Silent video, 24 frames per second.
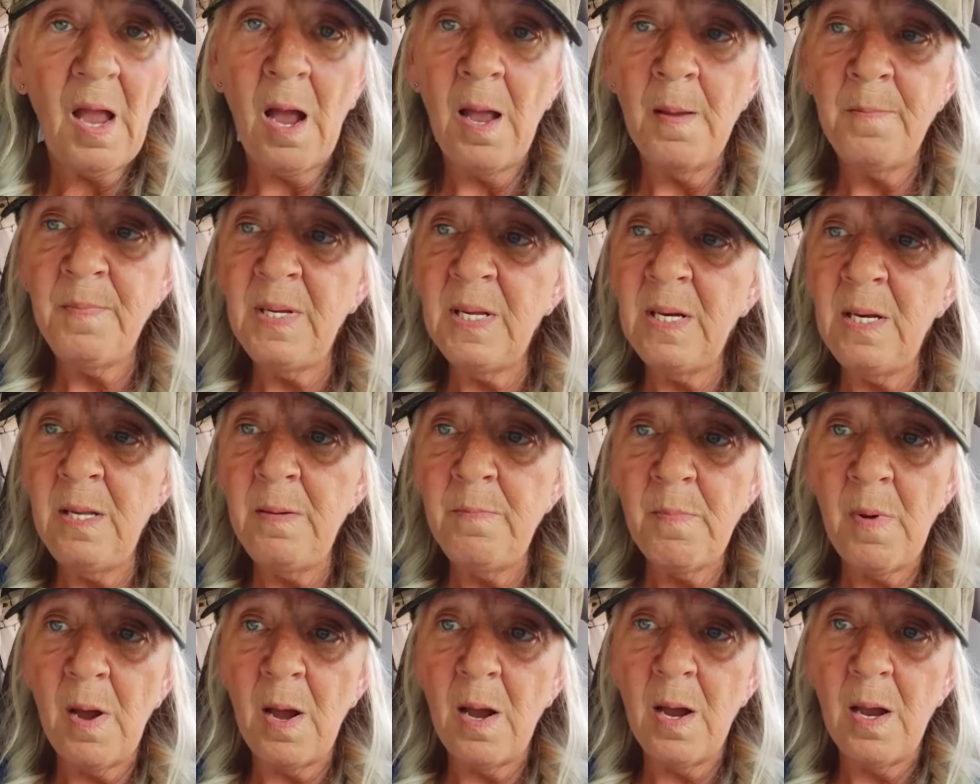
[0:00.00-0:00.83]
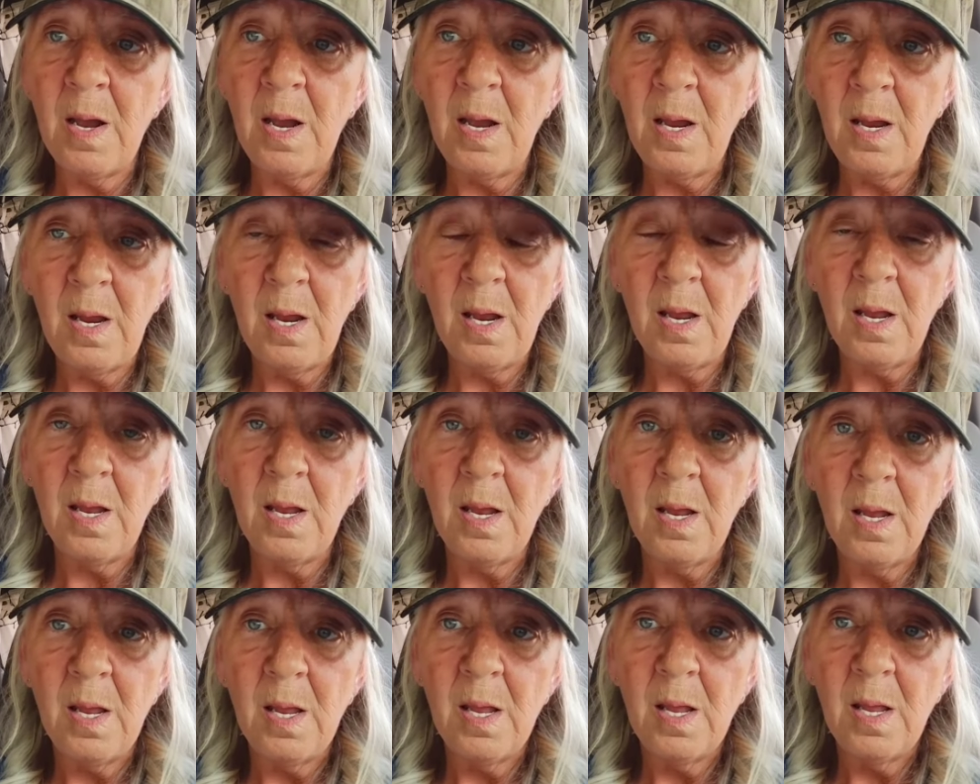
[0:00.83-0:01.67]
I'm getting my
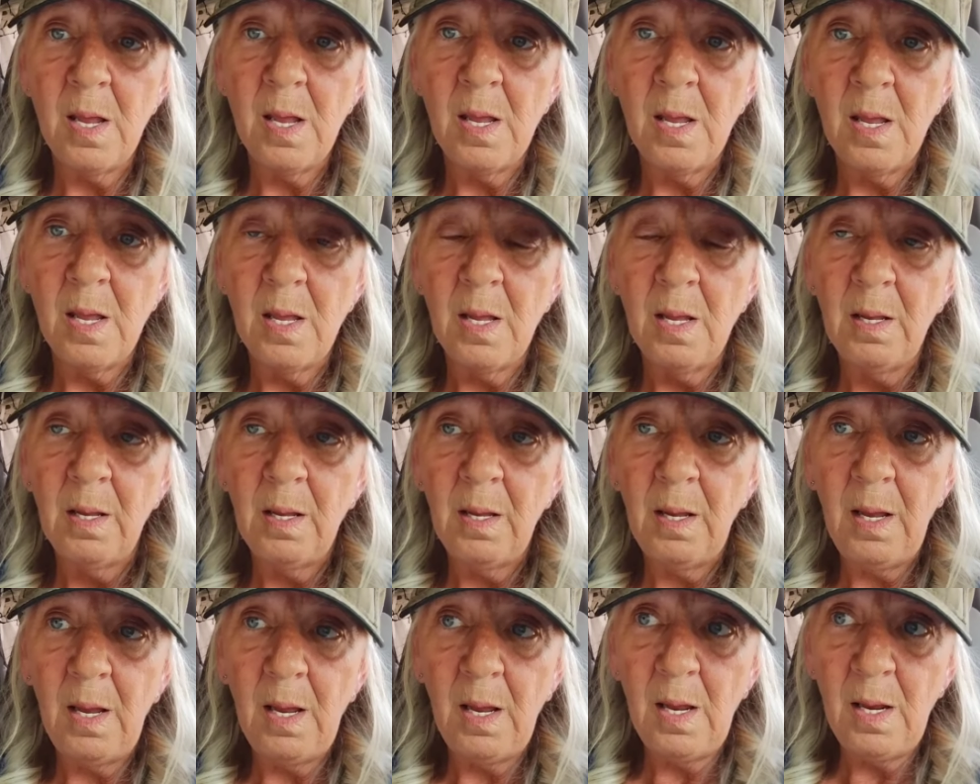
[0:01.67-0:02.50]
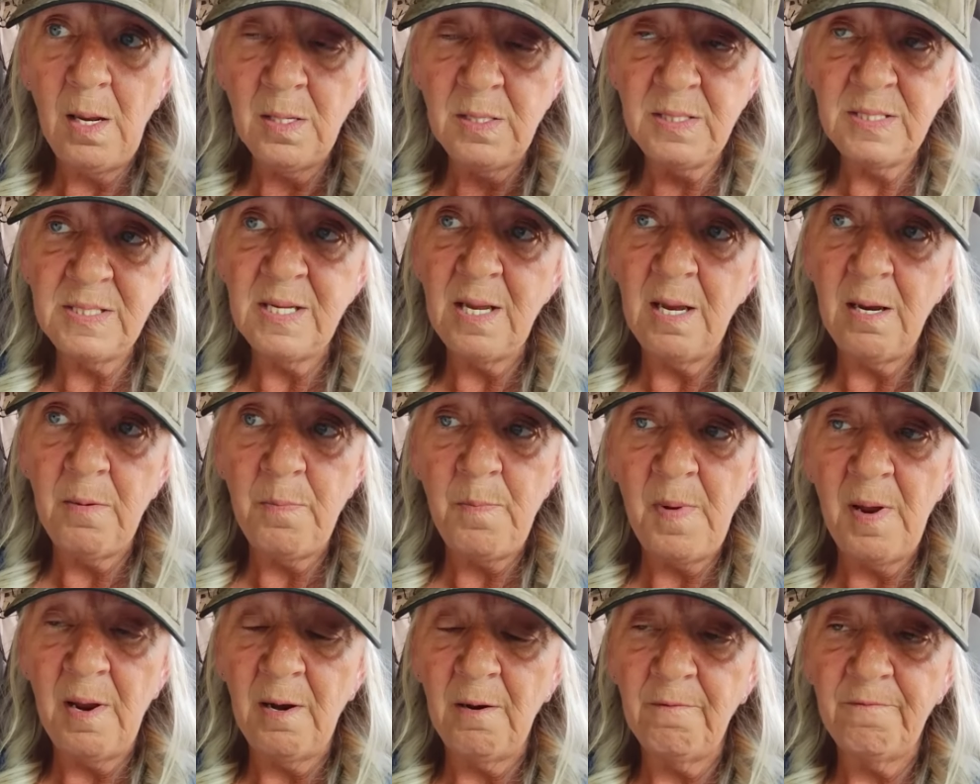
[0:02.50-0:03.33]
intake
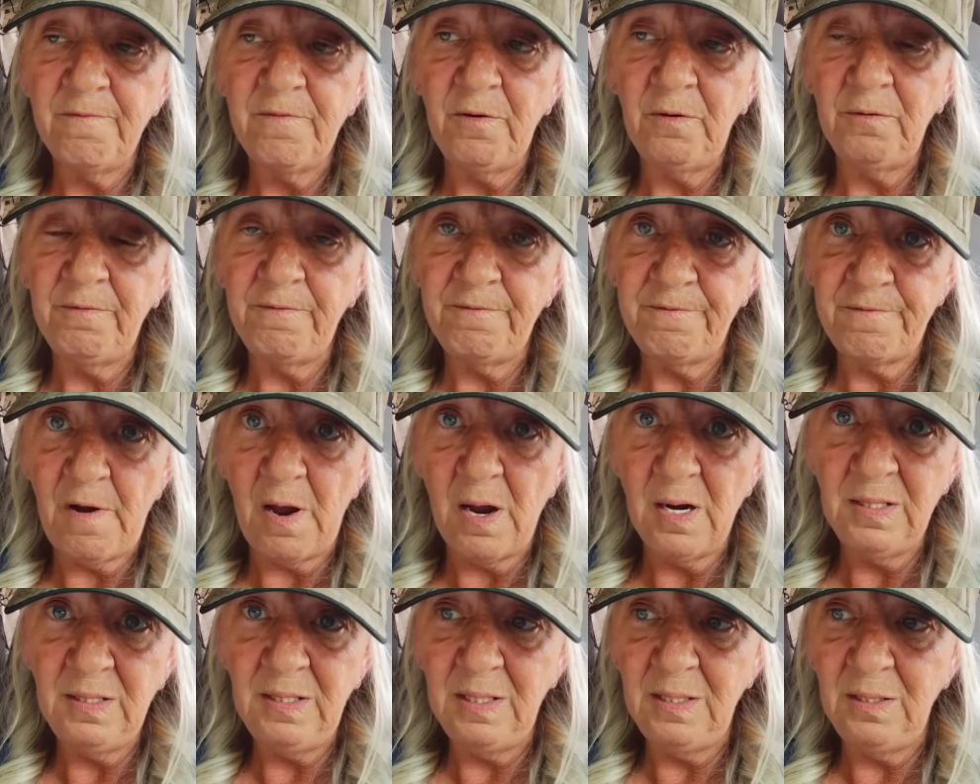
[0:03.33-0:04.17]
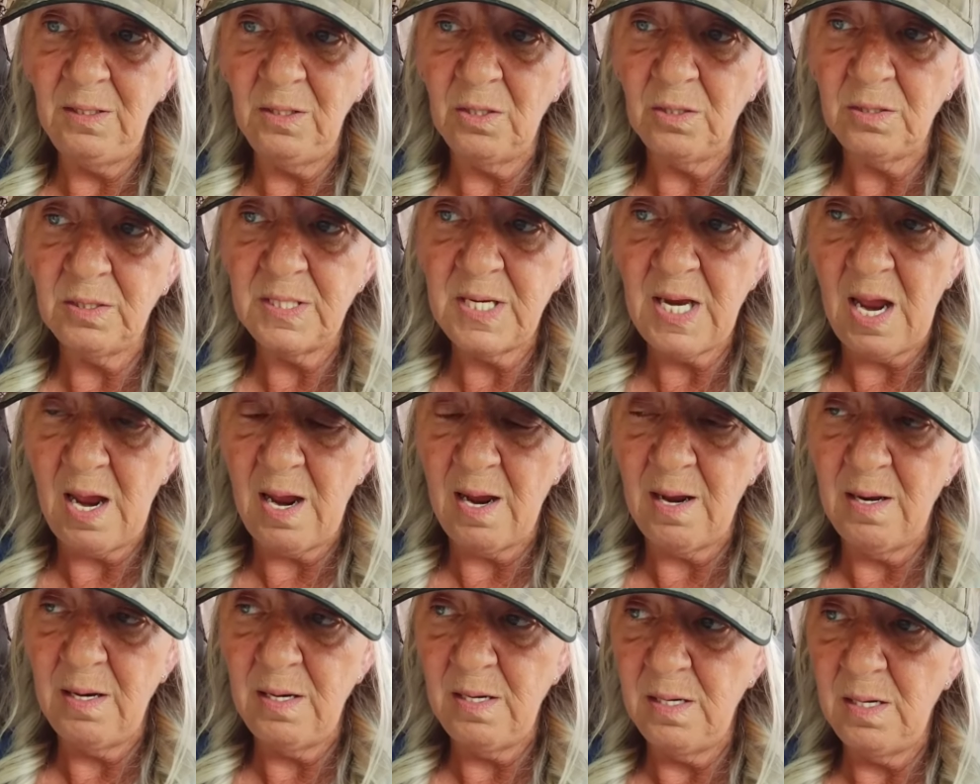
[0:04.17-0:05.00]
manifold finally looked
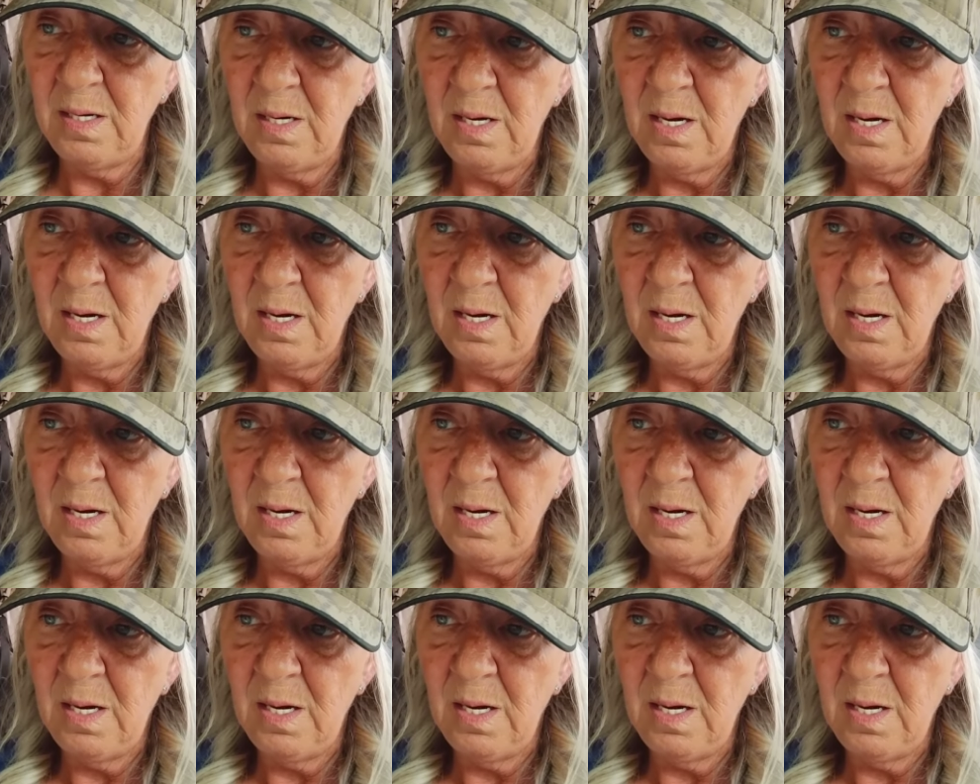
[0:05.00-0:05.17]
at,